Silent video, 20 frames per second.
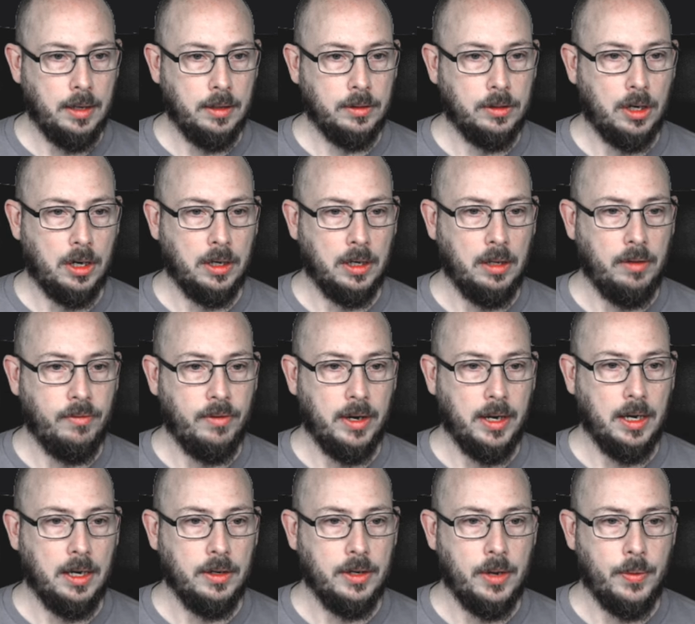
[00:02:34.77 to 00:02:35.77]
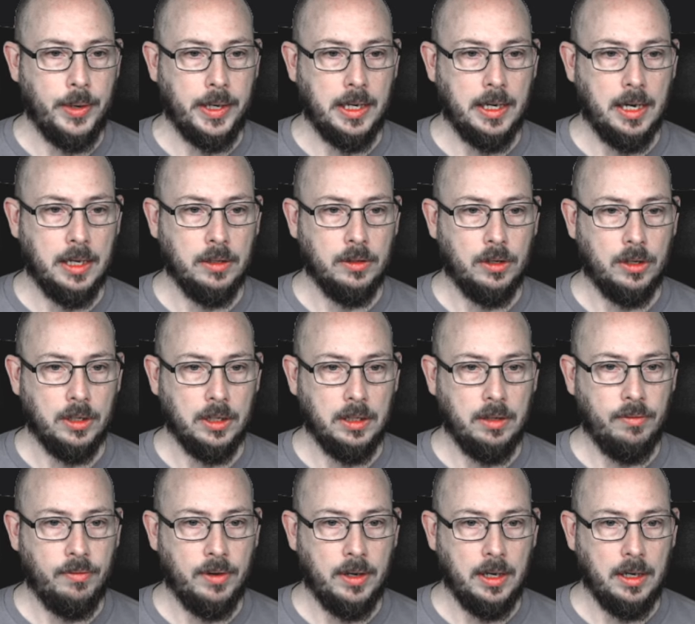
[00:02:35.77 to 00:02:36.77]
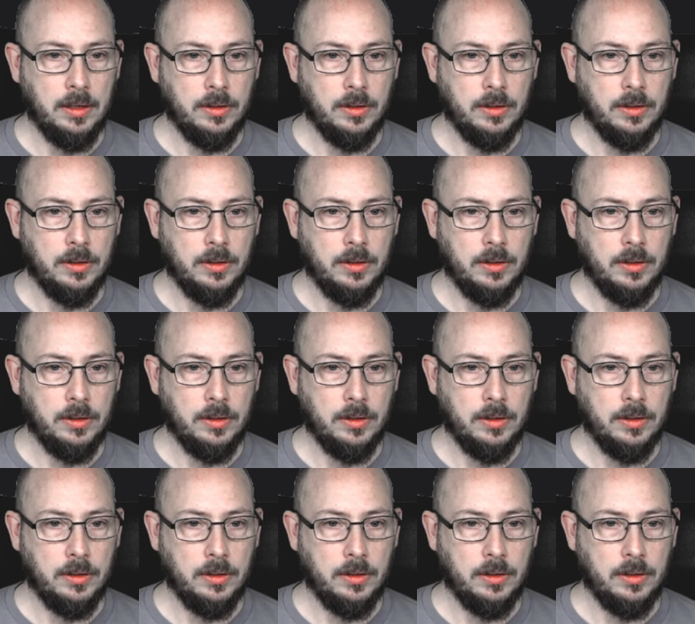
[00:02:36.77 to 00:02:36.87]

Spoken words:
target file. Now I can untarget the file.